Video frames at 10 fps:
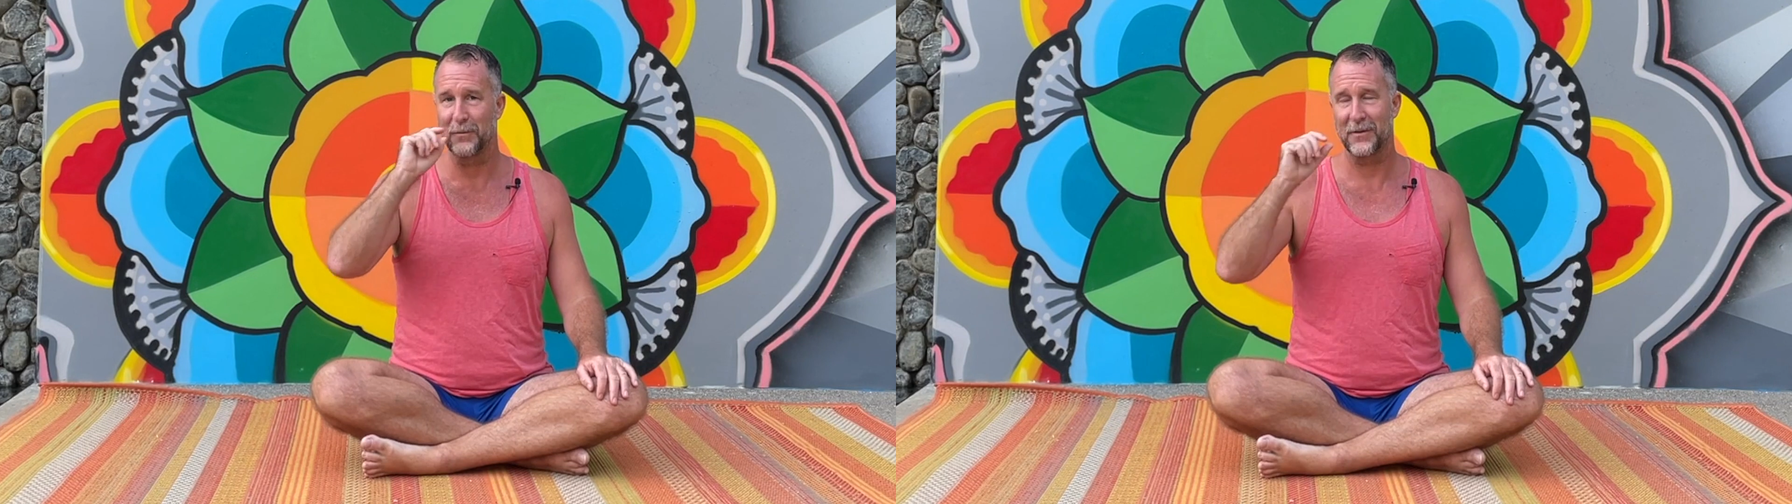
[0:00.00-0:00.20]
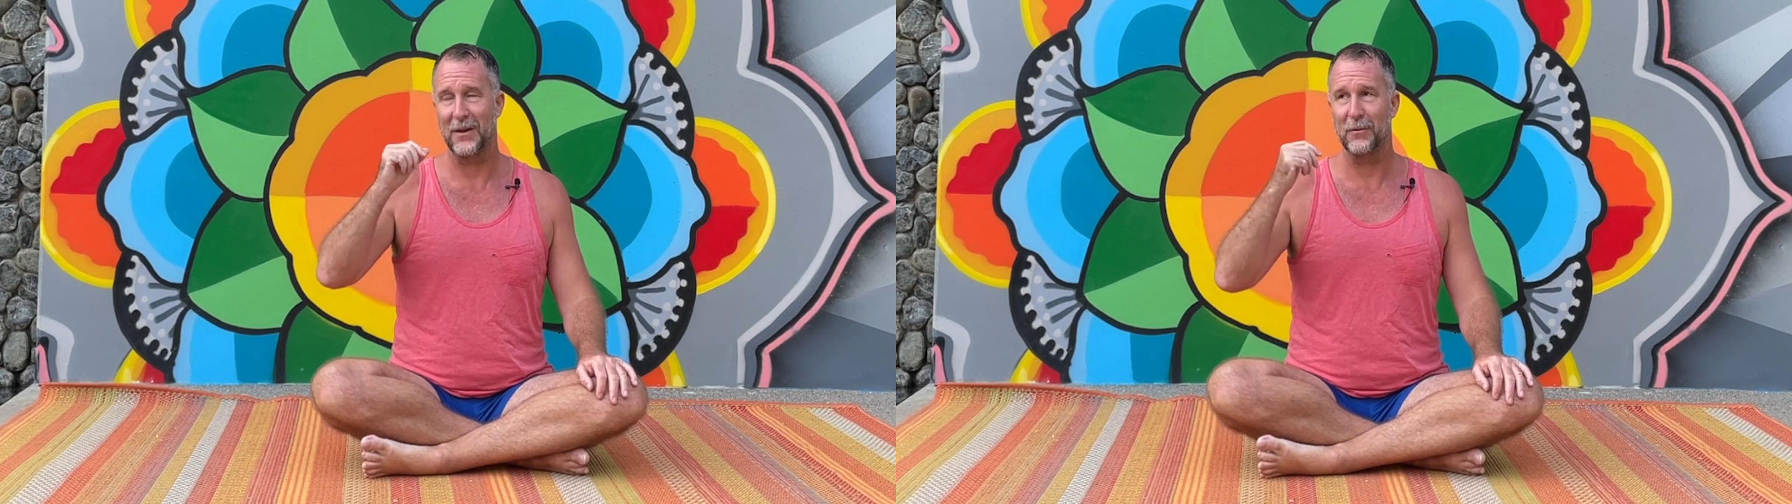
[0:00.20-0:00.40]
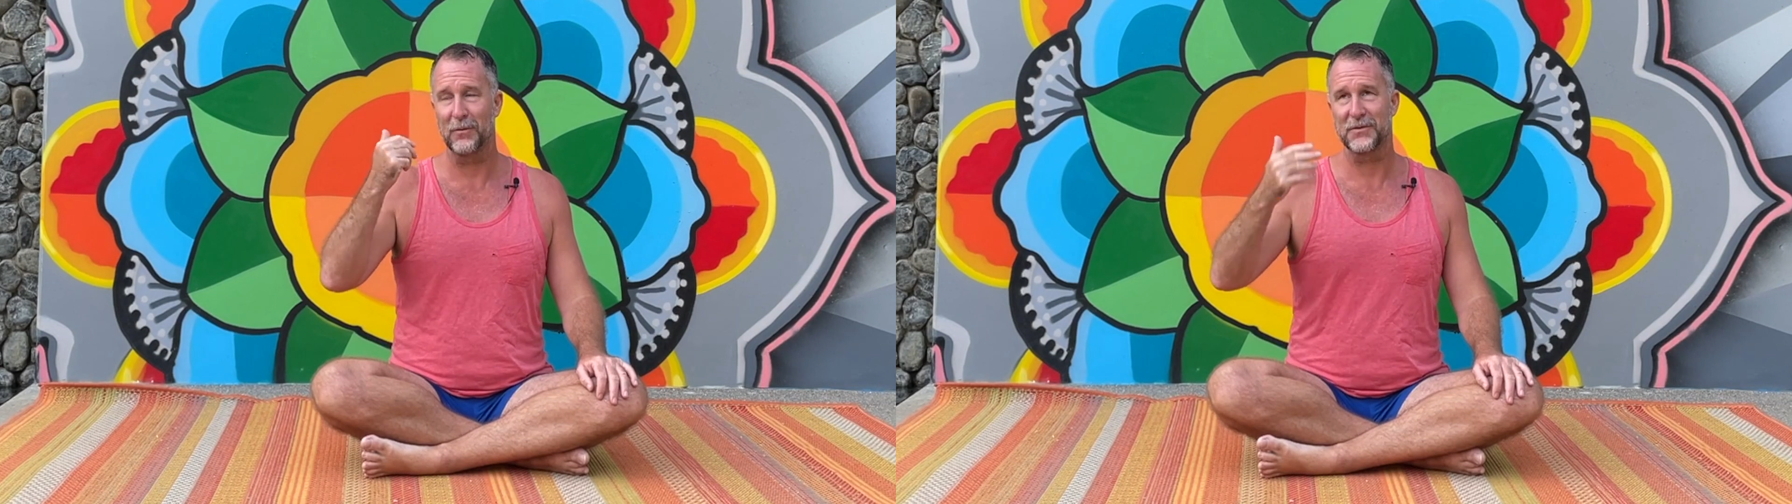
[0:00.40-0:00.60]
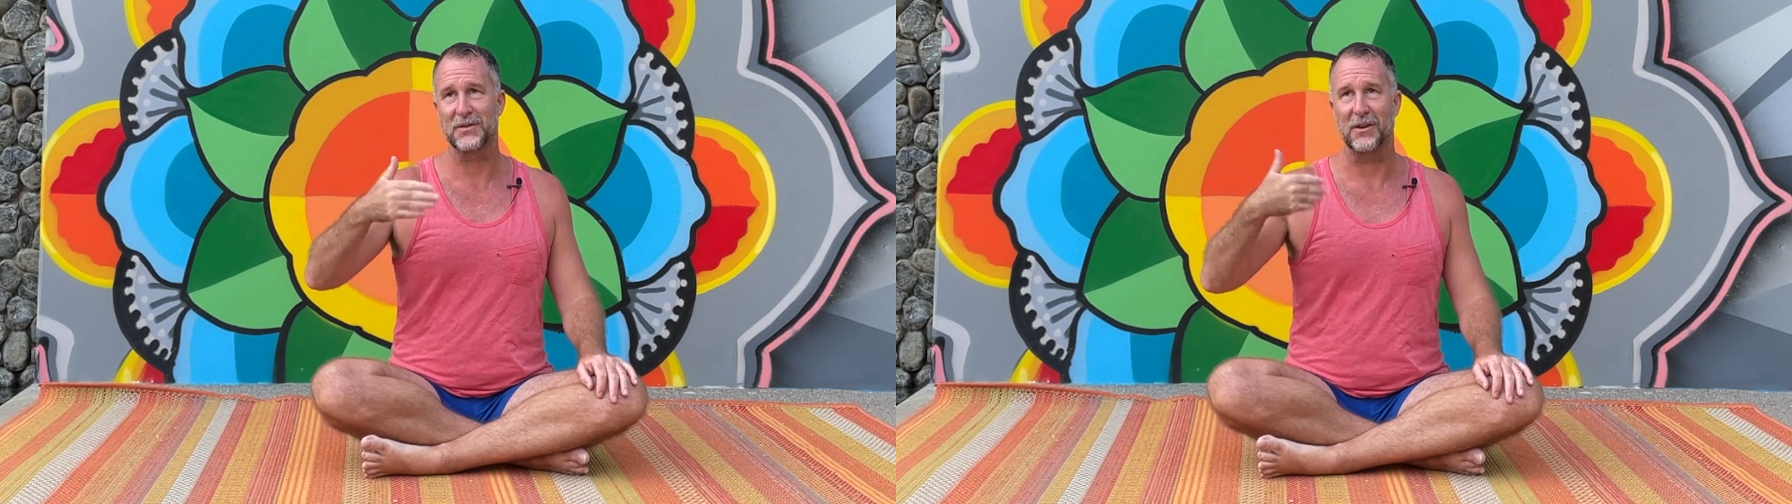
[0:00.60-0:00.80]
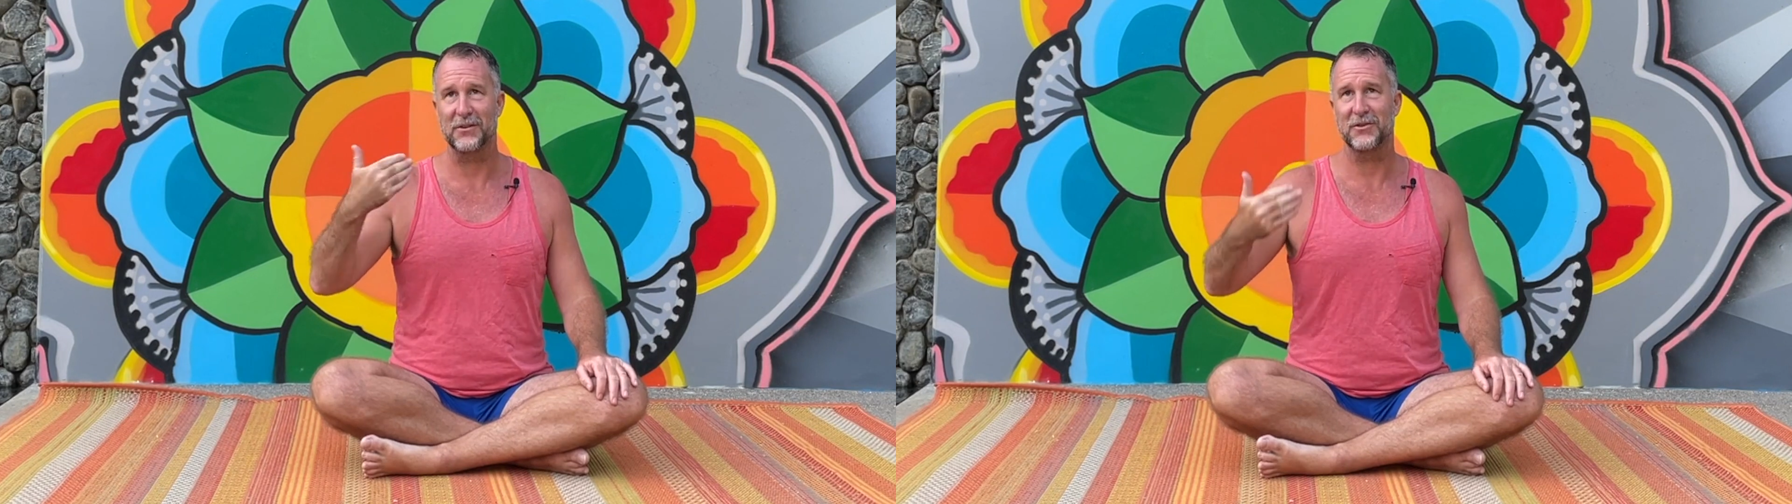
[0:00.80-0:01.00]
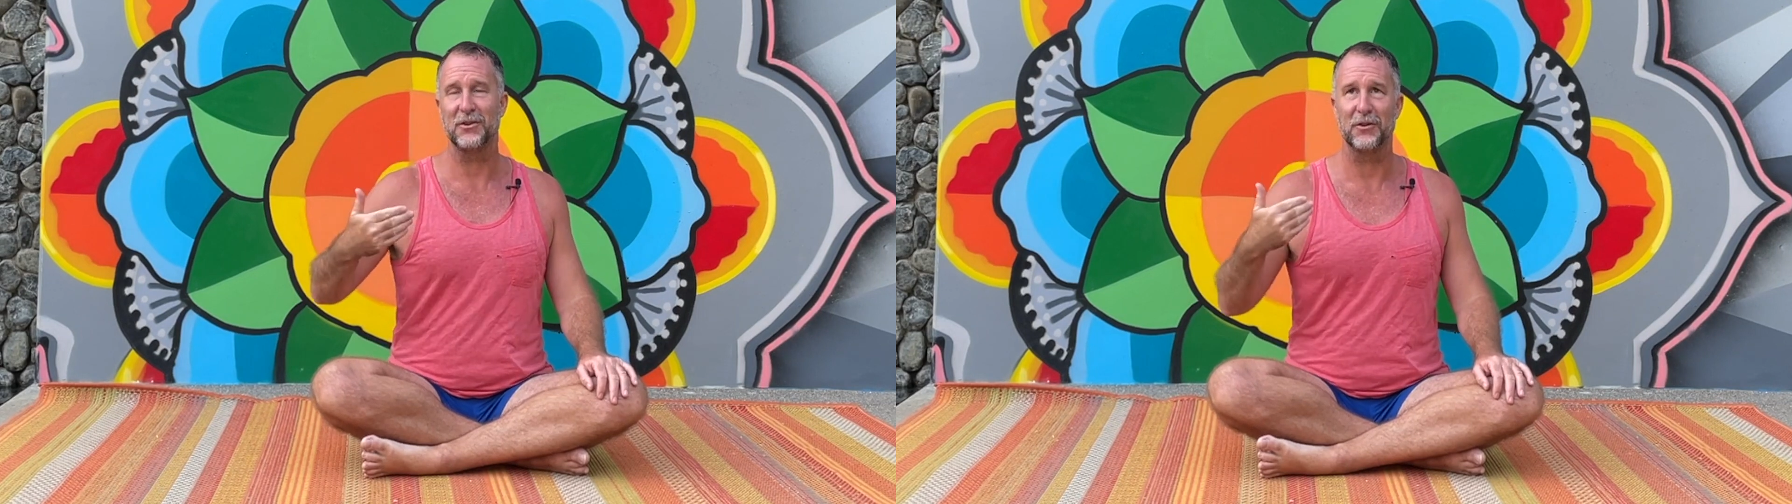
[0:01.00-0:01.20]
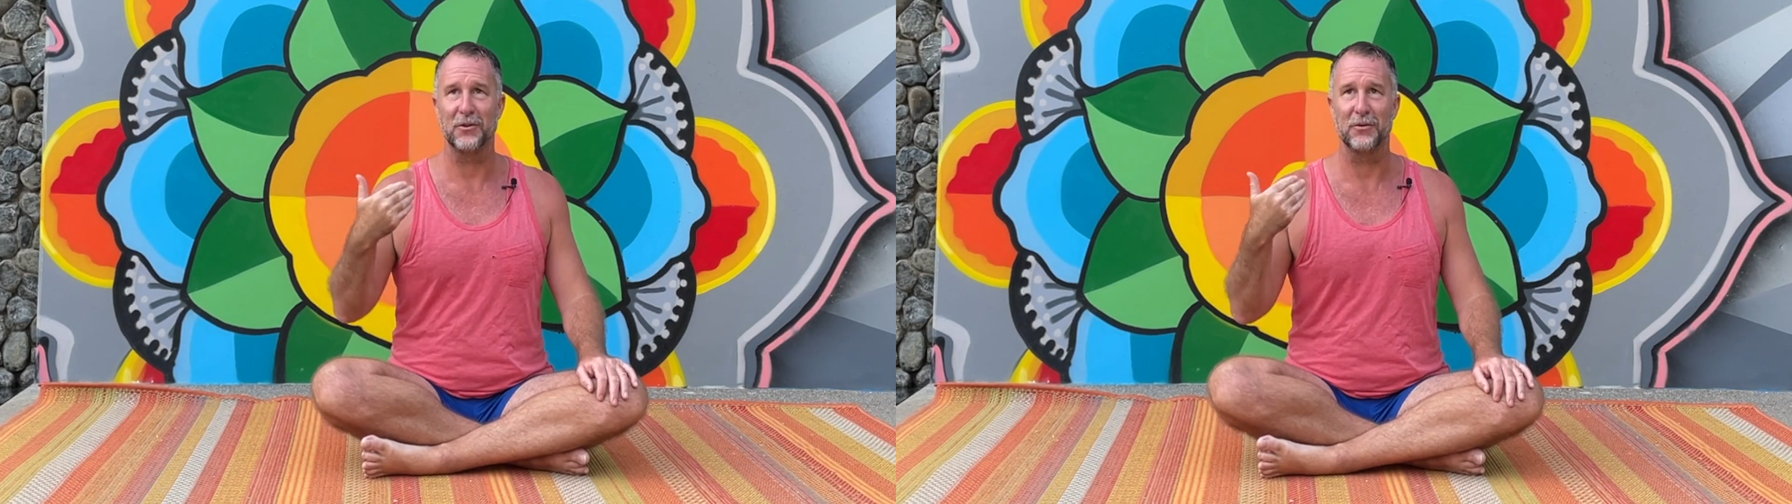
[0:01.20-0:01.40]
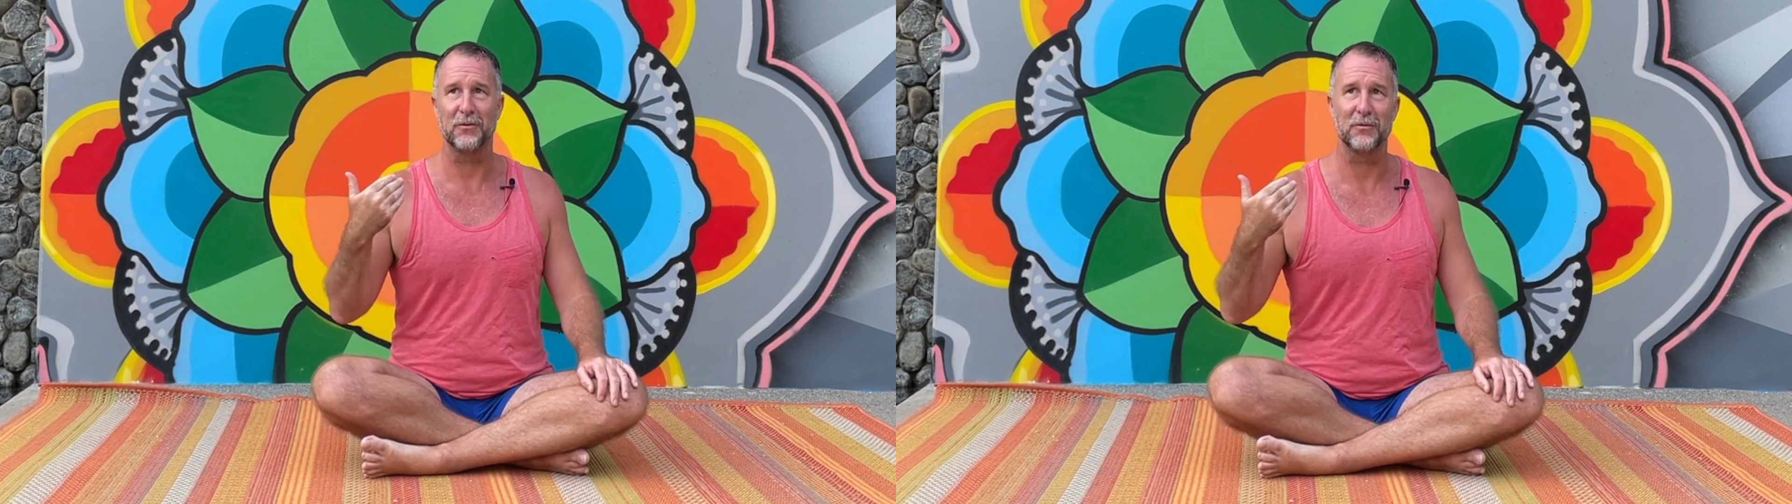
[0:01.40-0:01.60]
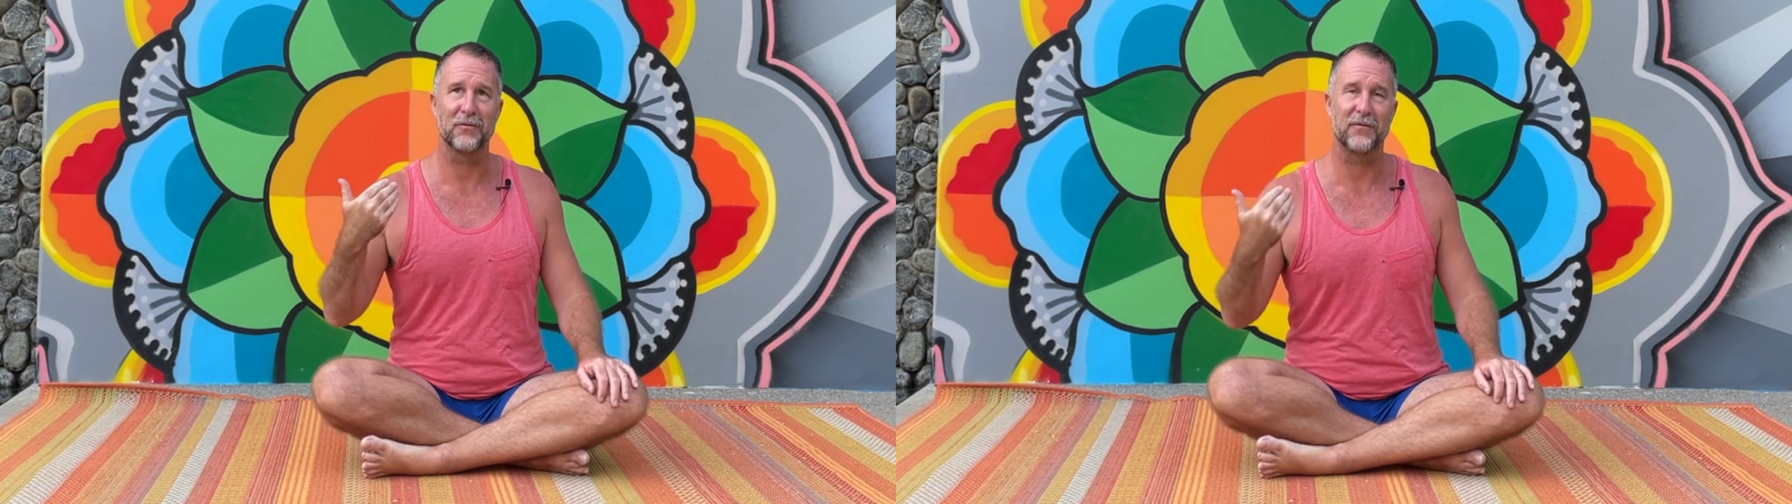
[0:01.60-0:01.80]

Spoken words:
it will start to